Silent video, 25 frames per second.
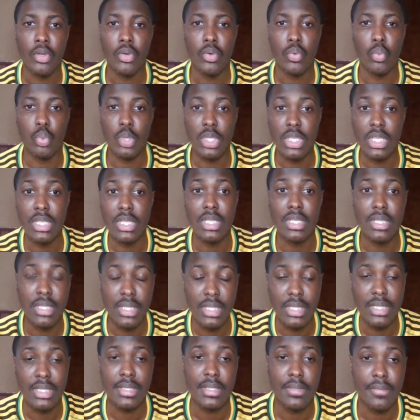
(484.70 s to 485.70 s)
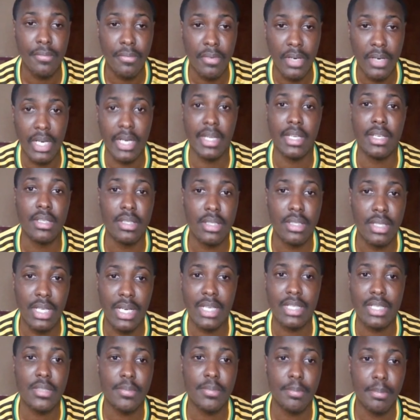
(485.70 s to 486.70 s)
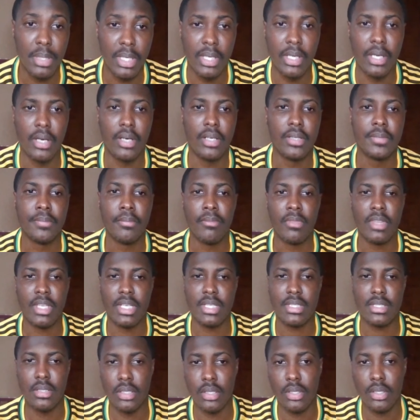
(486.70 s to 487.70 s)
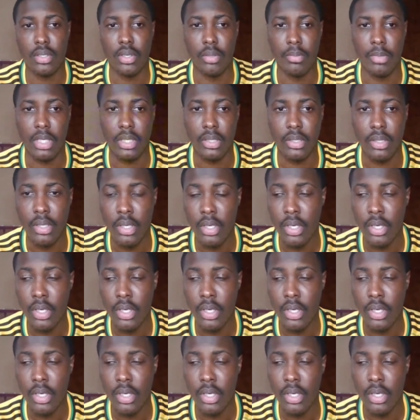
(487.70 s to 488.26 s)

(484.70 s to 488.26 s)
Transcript: we need to find that player that's going to come in.